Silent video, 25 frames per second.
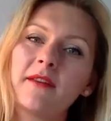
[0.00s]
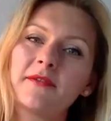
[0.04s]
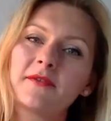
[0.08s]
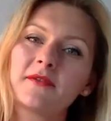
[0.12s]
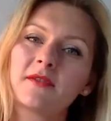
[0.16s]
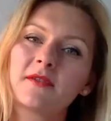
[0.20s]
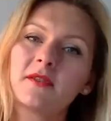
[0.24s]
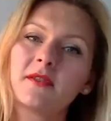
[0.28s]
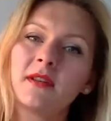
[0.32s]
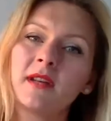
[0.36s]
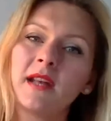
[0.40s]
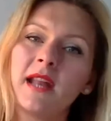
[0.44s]

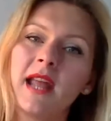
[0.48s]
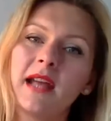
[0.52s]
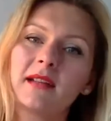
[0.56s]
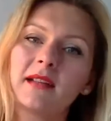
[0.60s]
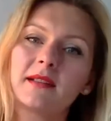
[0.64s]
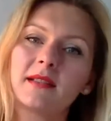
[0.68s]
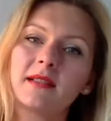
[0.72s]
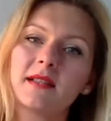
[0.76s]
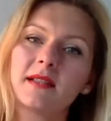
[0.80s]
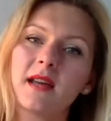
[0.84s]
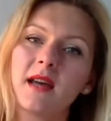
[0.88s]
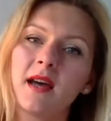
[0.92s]
to
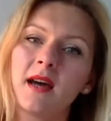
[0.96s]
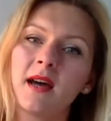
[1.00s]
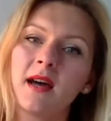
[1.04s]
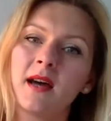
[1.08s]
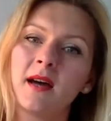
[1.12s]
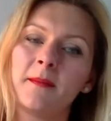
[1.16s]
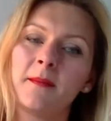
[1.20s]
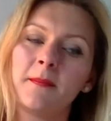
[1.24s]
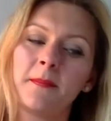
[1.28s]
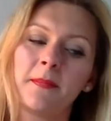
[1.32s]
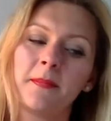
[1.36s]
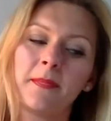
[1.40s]
connect
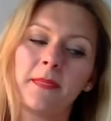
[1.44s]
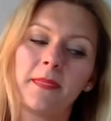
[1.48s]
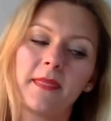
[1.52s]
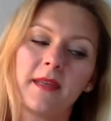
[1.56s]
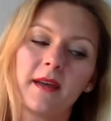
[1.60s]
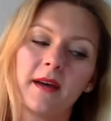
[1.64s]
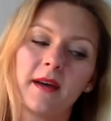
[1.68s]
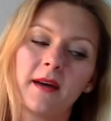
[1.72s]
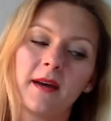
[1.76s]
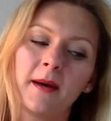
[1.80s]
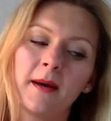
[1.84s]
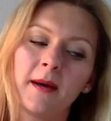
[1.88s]

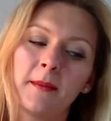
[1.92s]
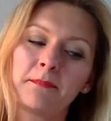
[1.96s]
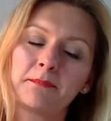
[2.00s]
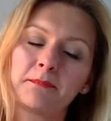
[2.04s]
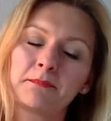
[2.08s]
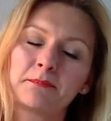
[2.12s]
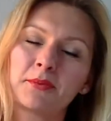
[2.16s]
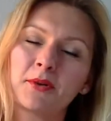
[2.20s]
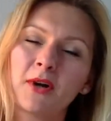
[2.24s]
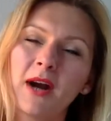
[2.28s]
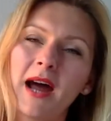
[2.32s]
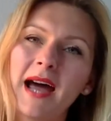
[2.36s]
the
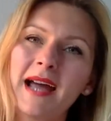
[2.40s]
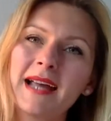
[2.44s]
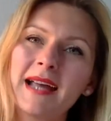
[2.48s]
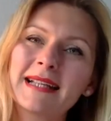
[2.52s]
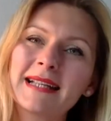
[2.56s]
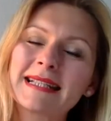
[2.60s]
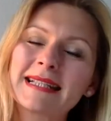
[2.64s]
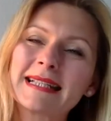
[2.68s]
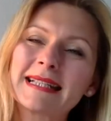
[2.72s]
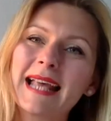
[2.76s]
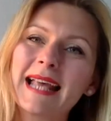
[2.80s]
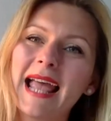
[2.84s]

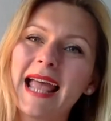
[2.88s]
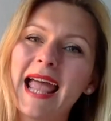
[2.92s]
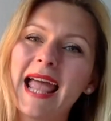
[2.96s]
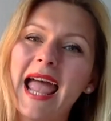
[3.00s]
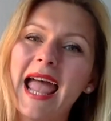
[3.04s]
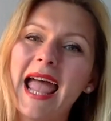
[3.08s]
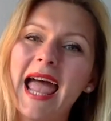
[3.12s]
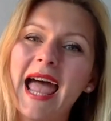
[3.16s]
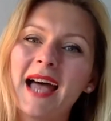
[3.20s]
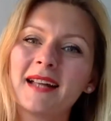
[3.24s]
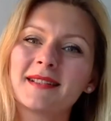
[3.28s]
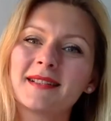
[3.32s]
price
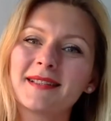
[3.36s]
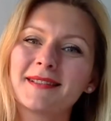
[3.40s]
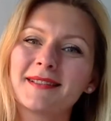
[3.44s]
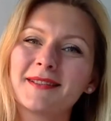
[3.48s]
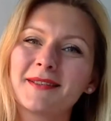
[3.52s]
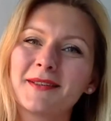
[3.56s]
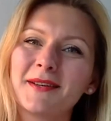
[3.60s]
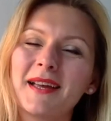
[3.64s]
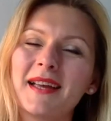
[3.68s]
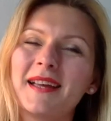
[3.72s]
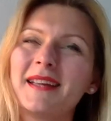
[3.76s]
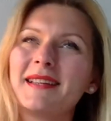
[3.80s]
and
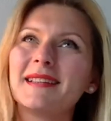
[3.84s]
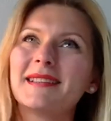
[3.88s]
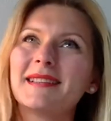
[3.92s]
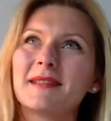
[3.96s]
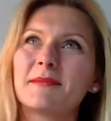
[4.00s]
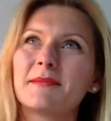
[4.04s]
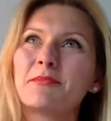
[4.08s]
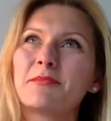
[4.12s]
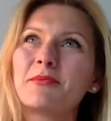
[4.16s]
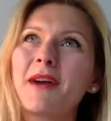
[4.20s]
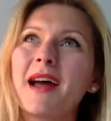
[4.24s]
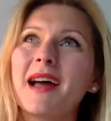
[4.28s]

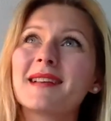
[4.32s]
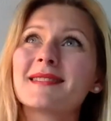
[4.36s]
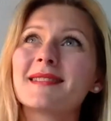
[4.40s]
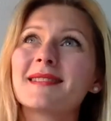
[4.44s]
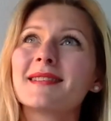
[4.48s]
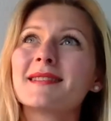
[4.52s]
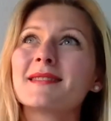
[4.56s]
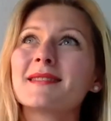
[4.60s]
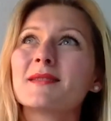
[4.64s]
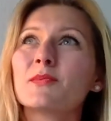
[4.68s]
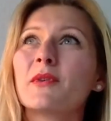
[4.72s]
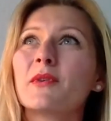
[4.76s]
the
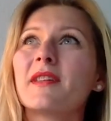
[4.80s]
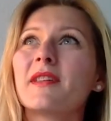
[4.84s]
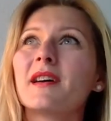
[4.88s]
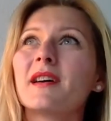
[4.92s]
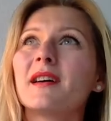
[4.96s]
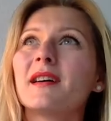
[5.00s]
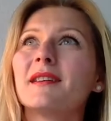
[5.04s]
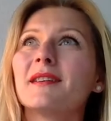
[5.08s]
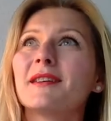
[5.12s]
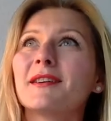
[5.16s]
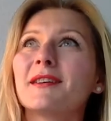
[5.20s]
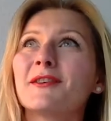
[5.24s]
prices with
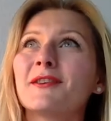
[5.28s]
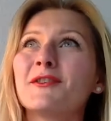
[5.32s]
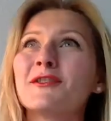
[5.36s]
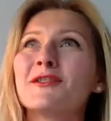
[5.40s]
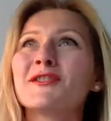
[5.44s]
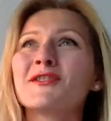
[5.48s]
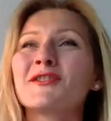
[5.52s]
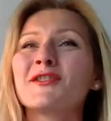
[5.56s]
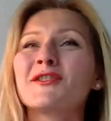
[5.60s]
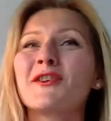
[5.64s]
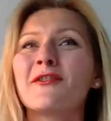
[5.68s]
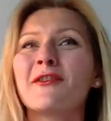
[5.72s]
a good
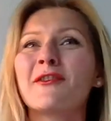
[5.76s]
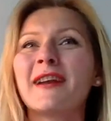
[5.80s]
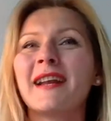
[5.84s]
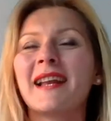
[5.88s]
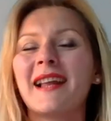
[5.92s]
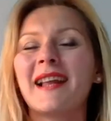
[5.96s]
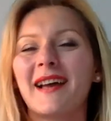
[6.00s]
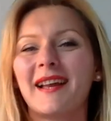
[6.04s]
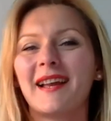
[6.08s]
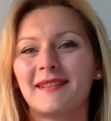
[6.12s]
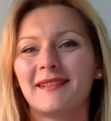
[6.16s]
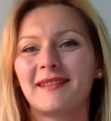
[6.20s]

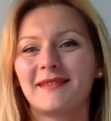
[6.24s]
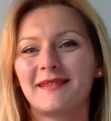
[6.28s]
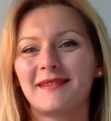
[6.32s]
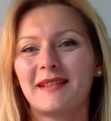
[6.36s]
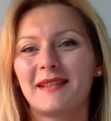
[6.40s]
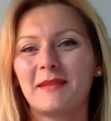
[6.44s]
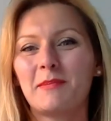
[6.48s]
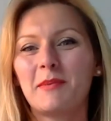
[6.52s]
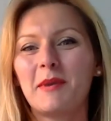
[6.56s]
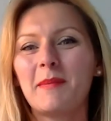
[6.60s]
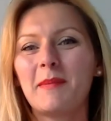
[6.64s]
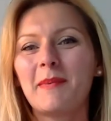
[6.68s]
storyline.
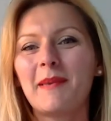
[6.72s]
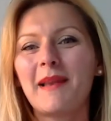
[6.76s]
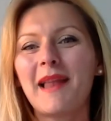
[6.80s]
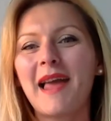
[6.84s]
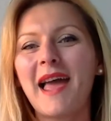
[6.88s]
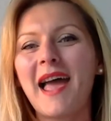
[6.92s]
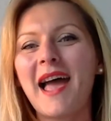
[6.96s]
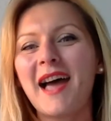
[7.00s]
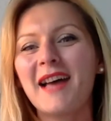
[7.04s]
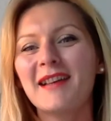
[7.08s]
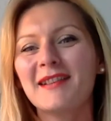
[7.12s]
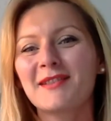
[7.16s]
The people
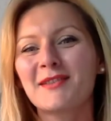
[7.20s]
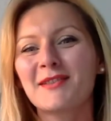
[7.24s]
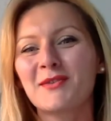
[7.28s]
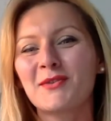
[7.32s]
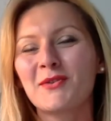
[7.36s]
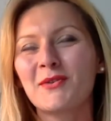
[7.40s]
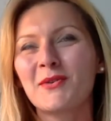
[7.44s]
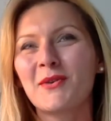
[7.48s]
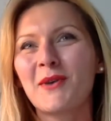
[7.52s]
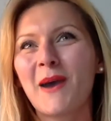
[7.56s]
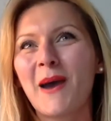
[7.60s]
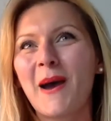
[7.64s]
has
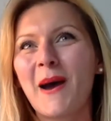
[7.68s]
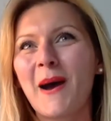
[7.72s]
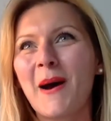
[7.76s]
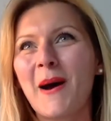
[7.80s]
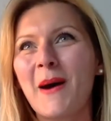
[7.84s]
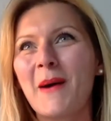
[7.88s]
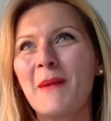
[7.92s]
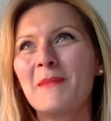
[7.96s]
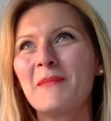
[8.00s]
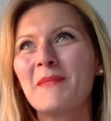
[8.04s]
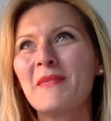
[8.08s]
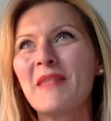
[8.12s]
to
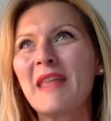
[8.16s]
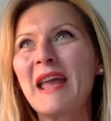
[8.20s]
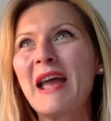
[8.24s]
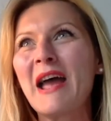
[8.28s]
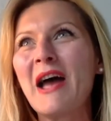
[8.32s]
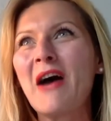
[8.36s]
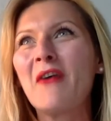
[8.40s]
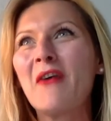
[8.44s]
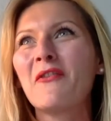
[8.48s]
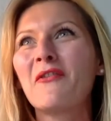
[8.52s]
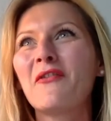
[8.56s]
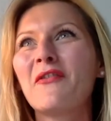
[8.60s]

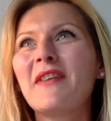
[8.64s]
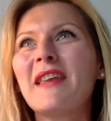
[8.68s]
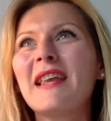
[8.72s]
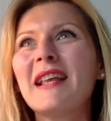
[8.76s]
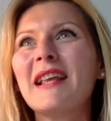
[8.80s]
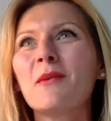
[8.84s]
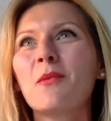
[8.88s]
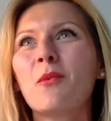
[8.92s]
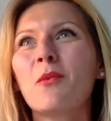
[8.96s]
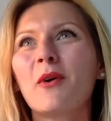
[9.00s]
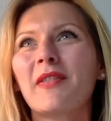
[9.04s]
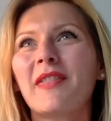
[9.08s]

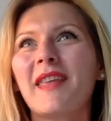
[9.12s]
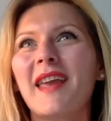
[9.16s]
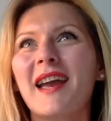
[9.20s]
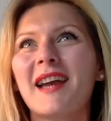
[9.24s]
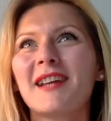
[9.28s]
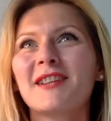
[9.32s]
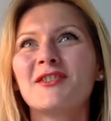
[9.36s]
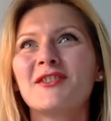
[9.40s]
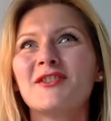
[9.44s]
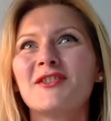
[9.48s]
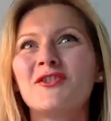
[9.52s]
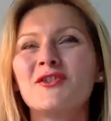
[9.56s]
feel what they
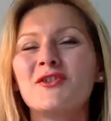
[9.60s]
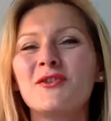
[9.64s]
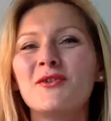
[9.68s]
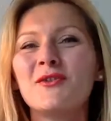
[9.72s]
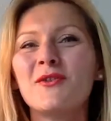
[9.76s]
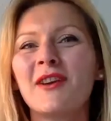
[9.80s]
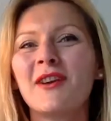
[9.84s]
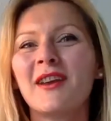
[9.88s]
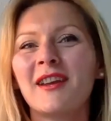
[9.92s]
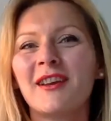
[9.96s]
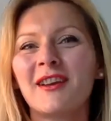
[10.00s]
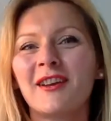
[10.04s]
are
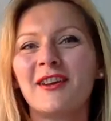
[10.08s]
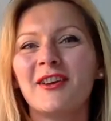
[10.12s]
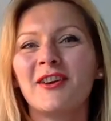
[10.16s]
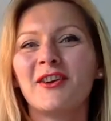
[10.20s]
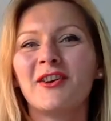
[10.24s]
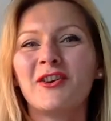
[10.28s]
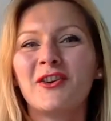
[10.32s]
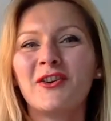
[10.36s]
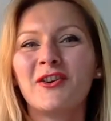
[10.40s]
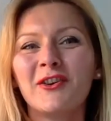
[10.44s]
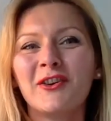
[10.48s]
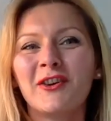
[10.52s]
doing
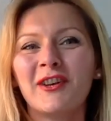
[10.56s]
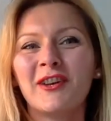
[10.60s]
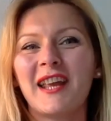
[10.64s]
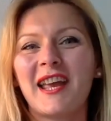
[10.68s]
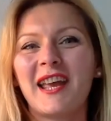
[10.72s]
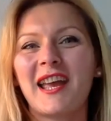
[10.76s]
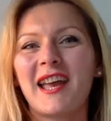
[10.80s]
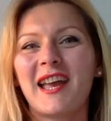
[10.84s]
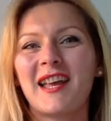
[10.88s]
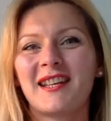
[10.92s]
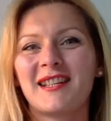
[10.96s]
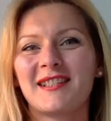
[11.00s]
good.
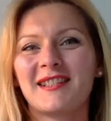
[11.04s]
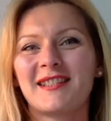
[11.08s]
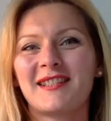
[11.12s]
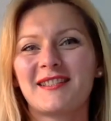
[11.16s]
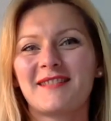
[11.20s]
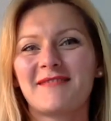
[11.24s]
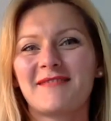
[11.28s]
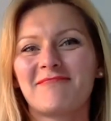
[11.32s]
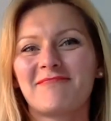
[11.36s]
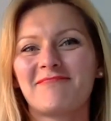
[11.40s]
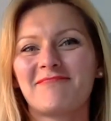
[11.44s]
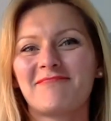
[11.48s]
And
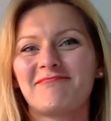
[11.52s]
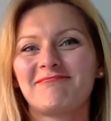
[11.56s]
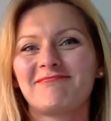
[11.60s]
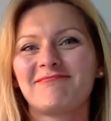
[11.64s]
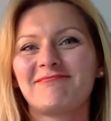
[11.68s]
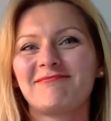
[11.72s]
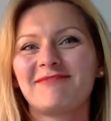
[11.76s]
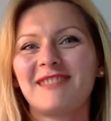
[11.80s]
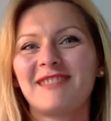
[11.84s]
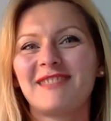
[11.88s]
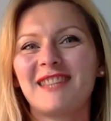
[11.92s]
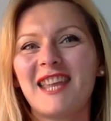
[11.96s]

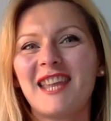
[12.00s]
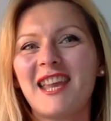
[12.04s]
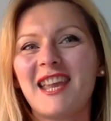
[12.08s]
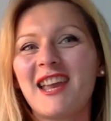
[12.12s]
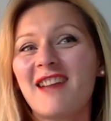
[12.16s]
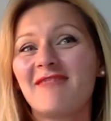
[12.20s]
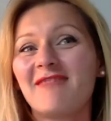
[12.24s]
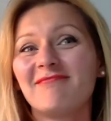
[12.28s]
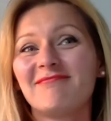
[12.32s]
yeah,